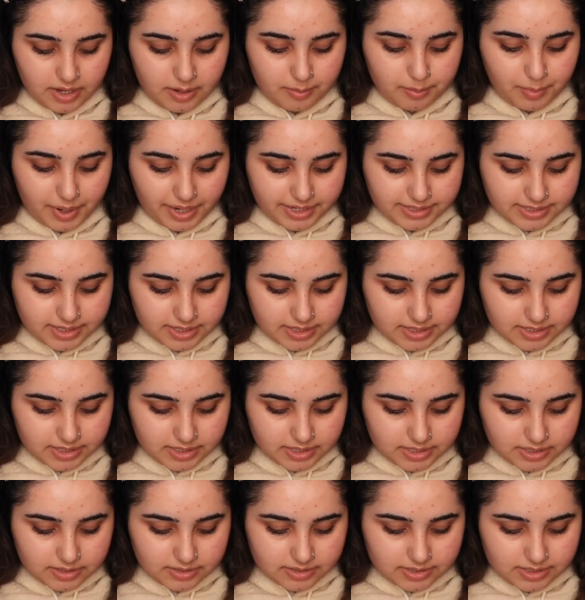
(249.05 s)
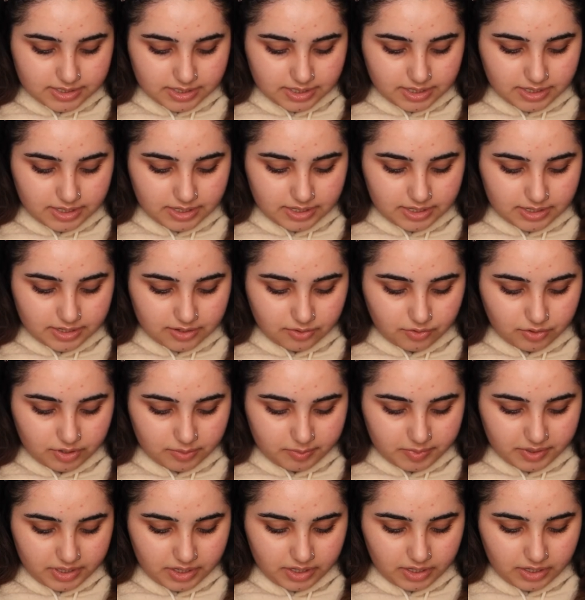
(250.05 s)
makes it sticky and
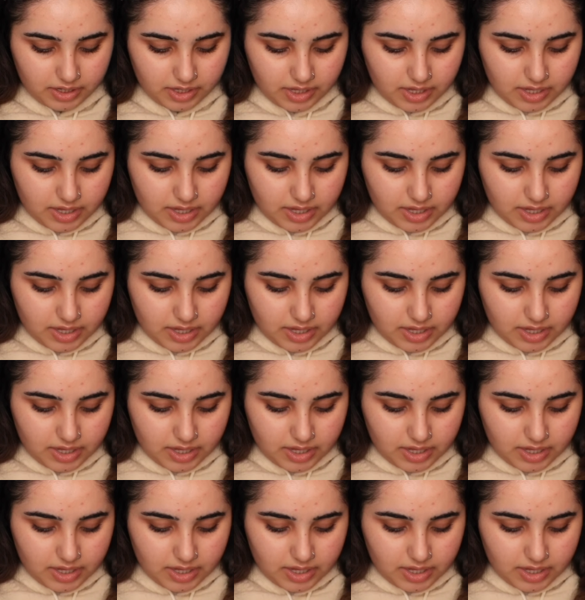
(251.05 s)
grippy,